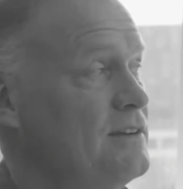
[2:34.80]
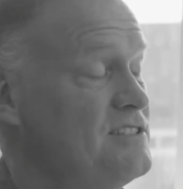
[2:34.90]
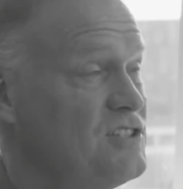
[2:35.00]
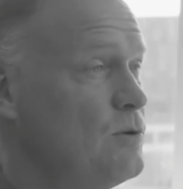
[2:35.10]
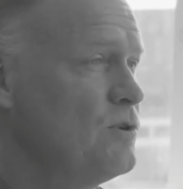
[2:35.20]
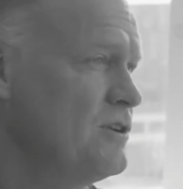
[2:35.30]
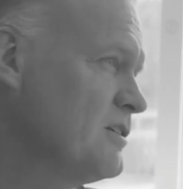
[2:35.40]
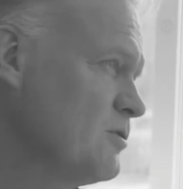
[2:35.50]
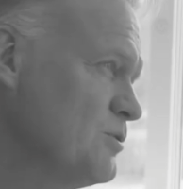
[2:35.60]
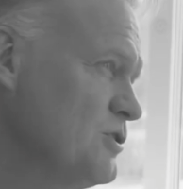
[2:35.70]

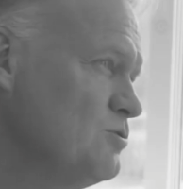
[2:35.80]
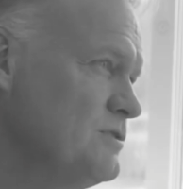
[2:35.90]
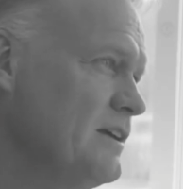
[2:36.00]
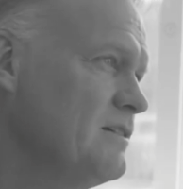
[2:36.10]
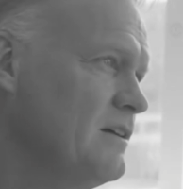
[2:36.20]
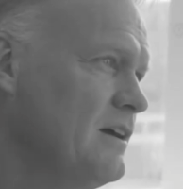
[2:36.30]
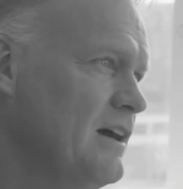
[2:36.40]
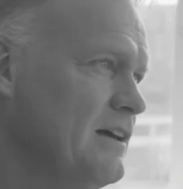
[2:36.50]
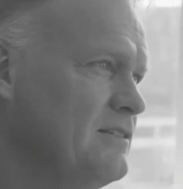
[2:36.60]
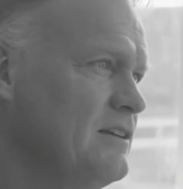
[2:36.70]
distributed computing
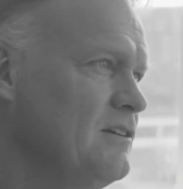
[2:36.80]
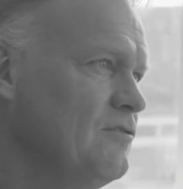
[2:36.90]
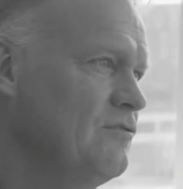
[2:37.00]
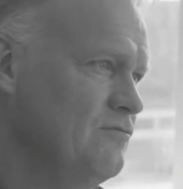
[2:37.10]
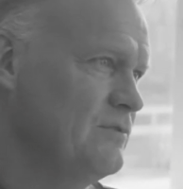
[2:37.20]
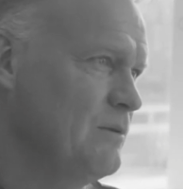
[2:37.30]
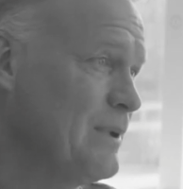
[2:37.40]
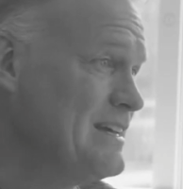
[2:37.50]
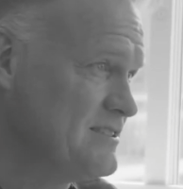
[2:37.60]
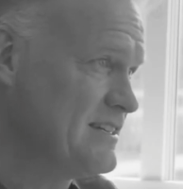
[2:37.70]
at the
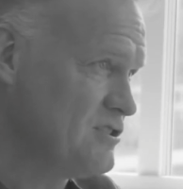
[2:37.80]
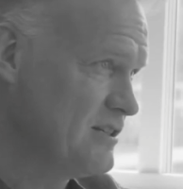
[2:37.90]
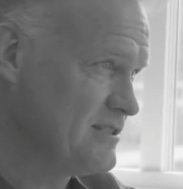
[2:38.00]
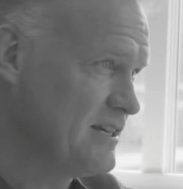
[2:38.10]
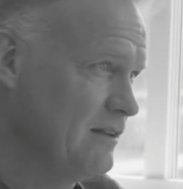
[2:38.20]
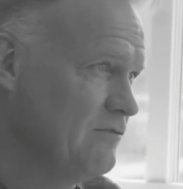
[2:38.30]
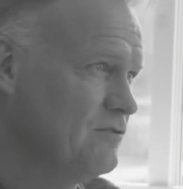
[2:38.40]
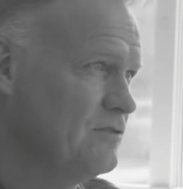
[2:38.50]
base station itself.